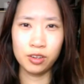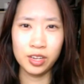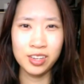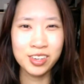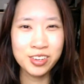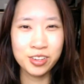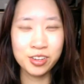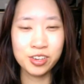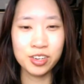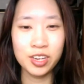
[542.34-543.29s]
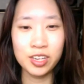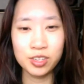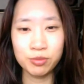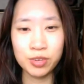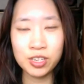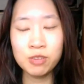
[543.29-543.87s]
in conclusion, it's
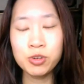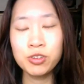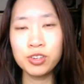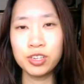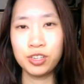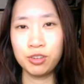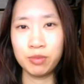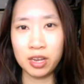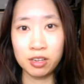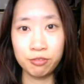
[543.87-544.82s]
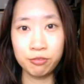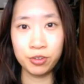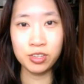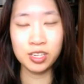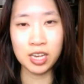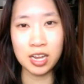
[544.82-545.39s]
reasonable to assume that if
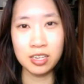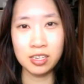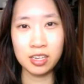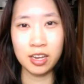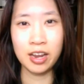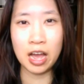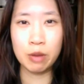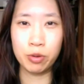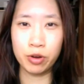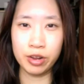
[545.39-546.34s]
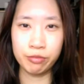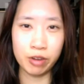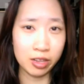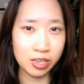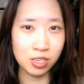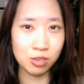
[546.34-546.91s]
food stays in our body for
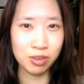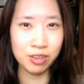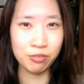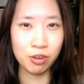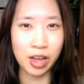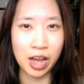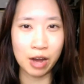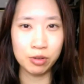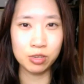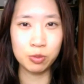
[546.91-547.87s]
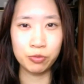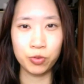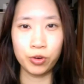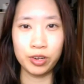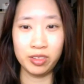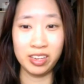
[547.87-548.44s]
at least 24 hours
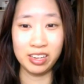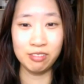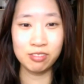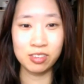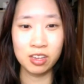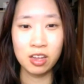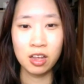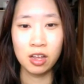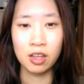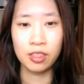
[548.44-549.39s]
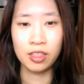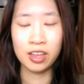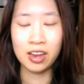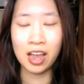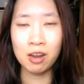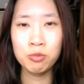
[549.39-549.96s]
before it leaves, then
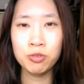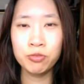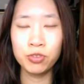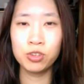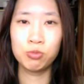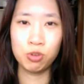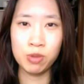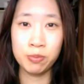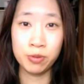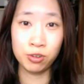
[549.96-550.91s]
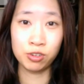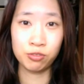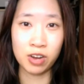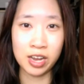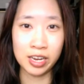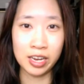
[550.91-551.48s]
animal foods will be
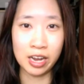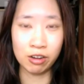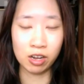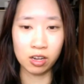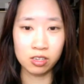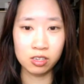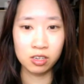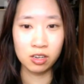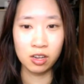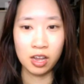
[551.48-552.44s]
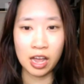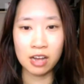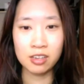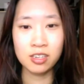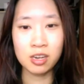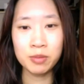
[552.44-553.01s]
putrefying in our gut. Our
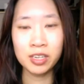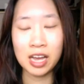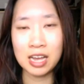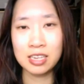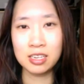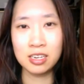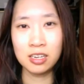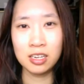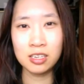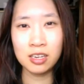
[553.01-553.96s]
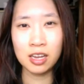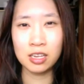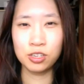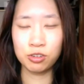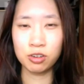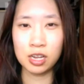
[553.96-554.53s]
stomach acid isn't as
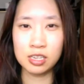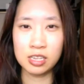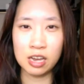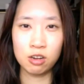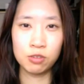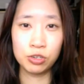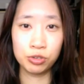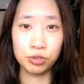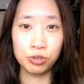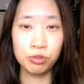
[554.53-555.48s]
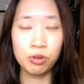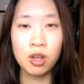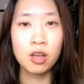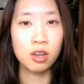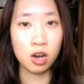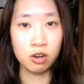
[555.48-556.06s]
strong as that of a true
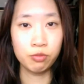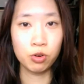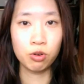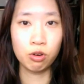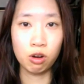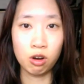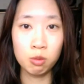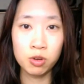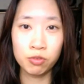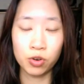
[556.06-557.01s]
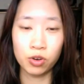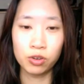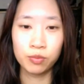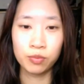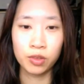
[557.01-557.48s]
carnivore or omnivore.